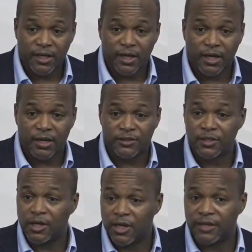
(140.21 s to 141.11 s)

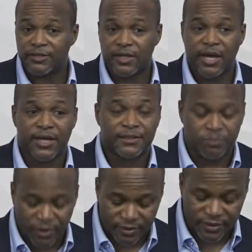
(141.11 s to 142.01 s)
to us as
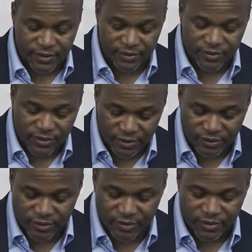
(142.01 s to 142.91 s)
brothers and
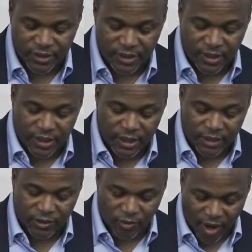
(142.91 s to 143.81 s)
sisters
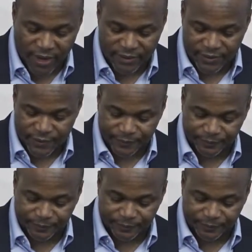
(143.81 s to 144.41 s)
in Christ.